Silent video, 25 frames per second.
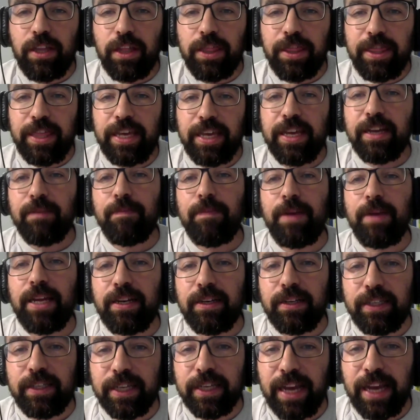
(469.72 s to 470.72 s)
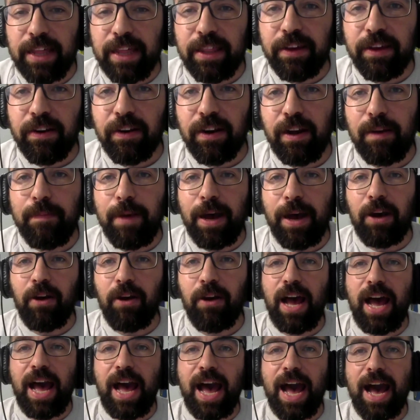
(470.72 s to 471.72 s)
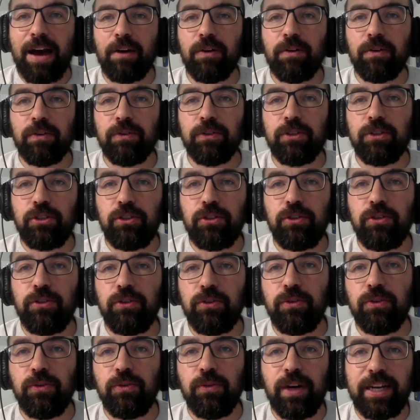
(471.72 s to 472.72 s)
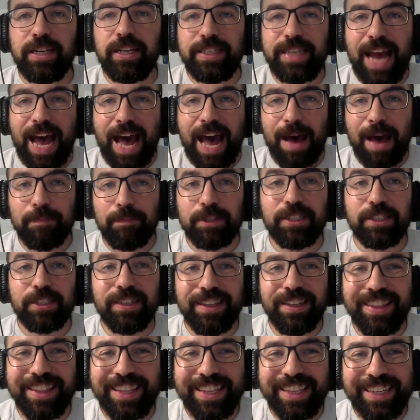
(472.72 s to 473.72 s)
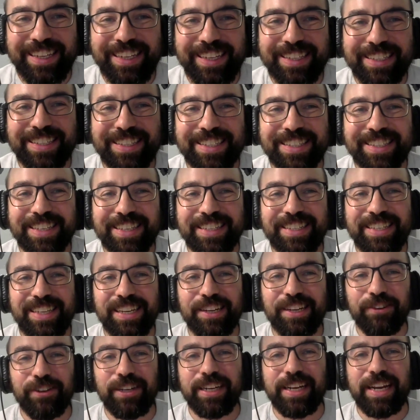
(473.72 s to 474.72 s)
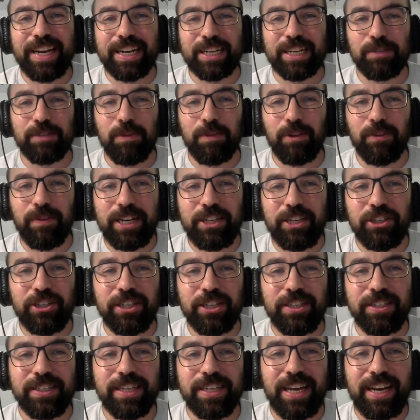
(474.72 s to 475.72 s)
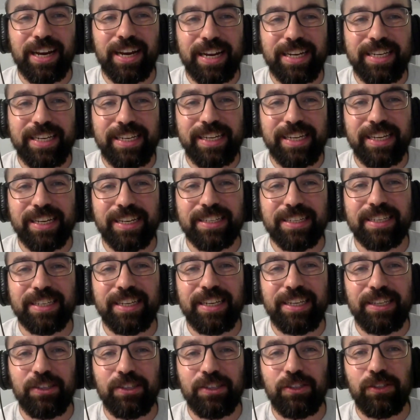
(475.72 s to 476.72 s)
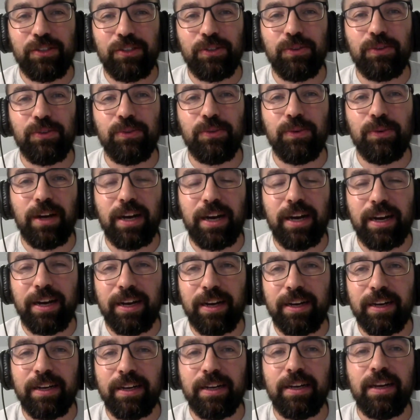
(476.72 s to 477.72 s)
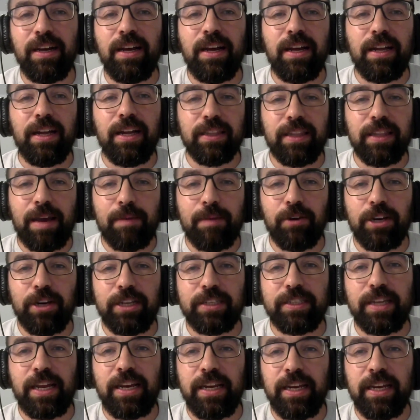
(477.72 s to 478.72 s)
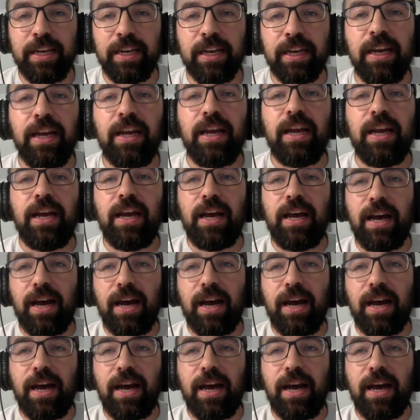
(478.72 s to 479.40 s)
to think a bit together about how to adapt these tinkering explorations and ideas into a library setting,